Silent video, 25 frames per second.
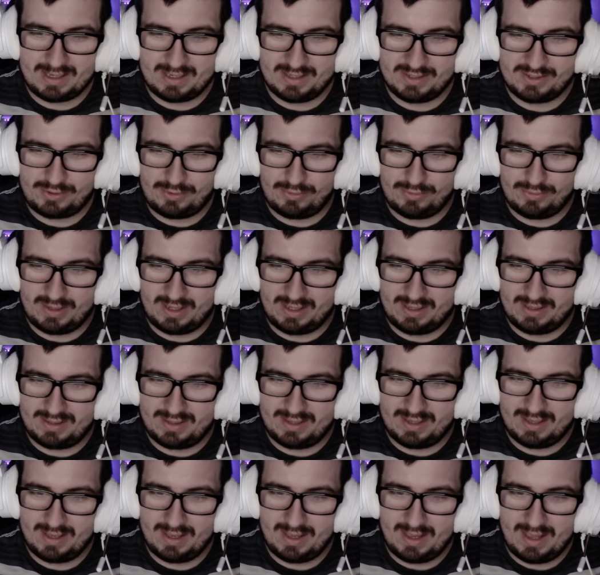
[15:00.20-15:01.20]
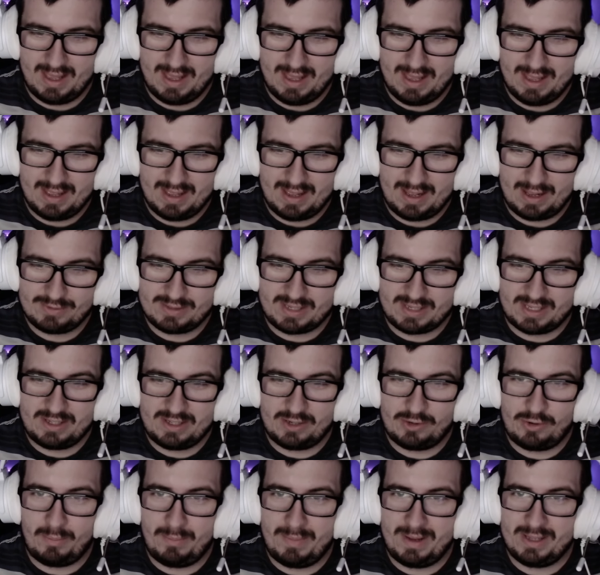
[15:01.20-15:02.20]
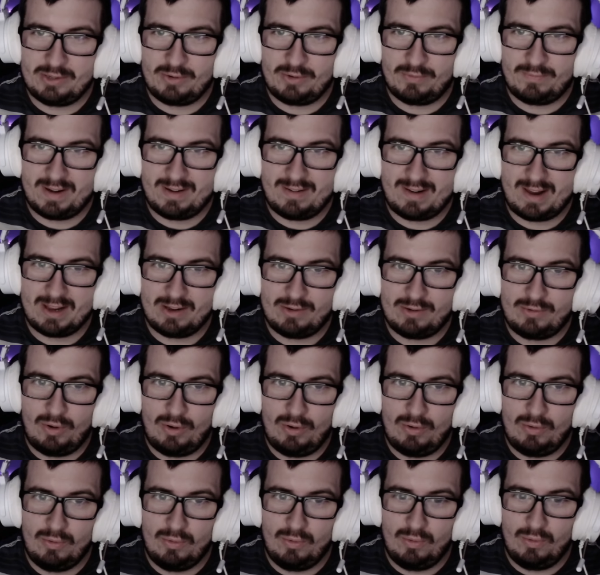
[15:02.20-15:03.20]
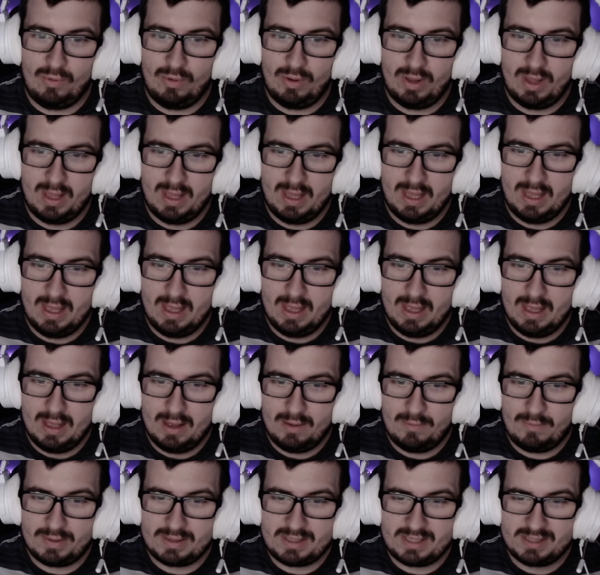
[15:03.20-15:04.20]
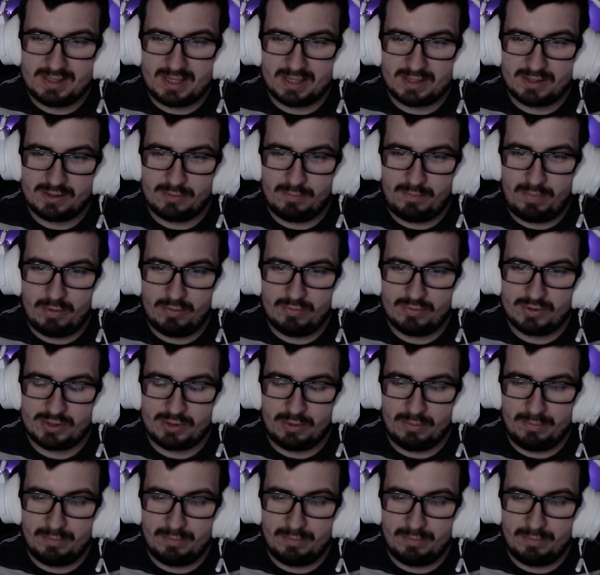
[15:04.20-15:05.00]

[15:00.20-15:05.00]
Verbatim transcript: a student. Outsider, no matter where I go. What is that supposed to